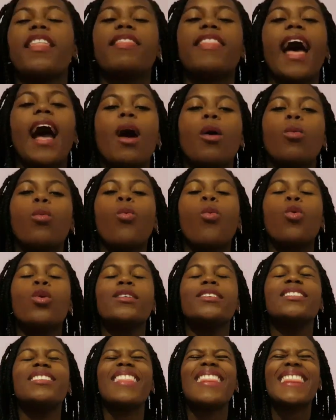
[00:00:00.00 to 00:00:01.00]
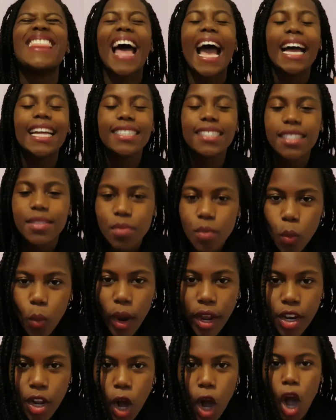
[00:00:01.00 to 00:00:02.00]
that was that.
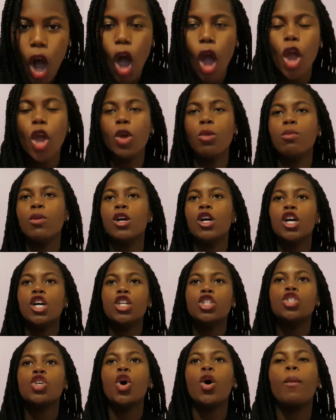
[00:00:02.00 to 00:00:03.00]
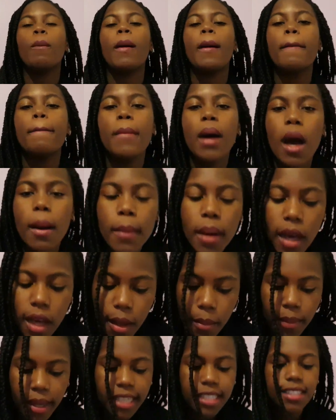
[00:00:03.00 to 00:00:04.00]
Went home, told my mama,
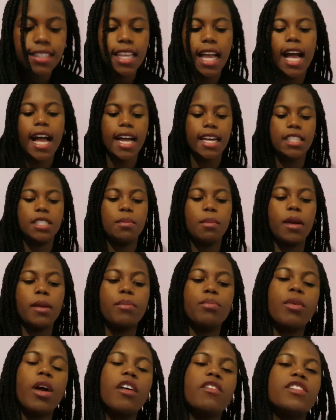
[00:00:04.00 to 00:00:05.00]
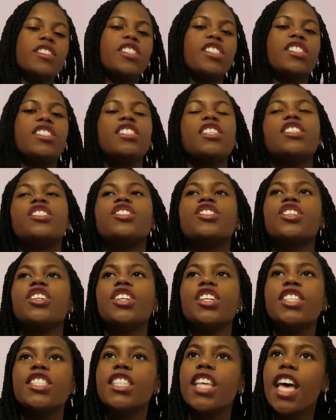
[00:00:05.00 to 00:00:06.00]
my dad, my brothers and
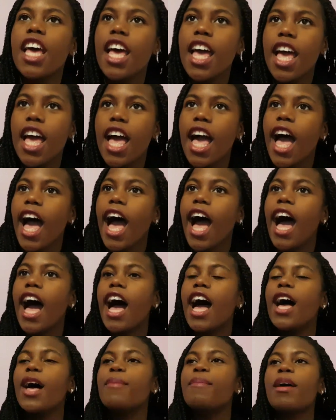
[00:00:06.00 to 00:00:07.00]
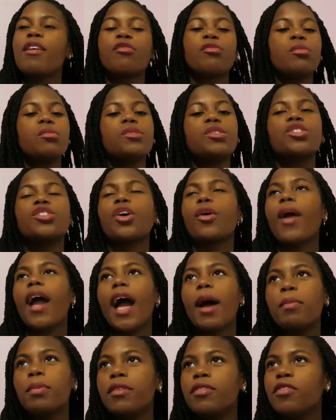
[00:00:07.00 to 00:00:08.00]
sisters, and everyone was so
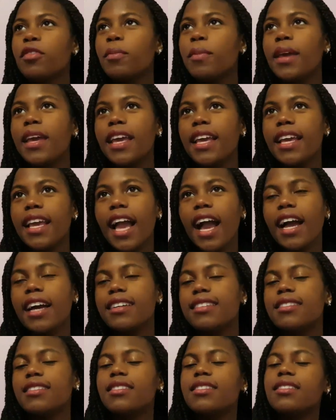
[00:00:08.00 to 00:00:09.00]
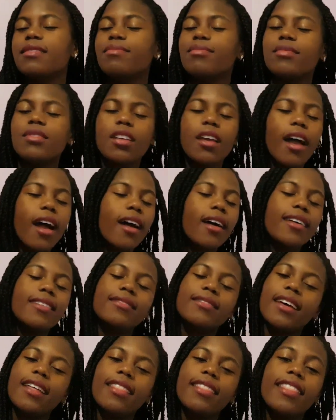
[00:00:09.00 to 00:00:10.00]
happy for me, and
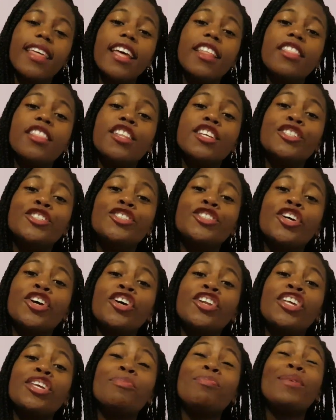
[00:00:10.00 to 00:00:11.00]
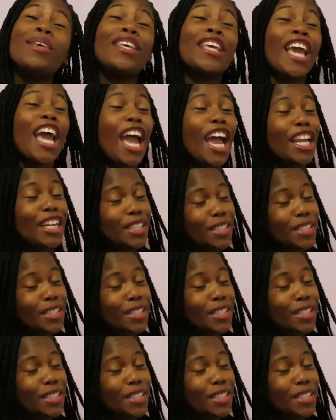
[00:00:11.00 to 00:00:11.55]
then the journey began.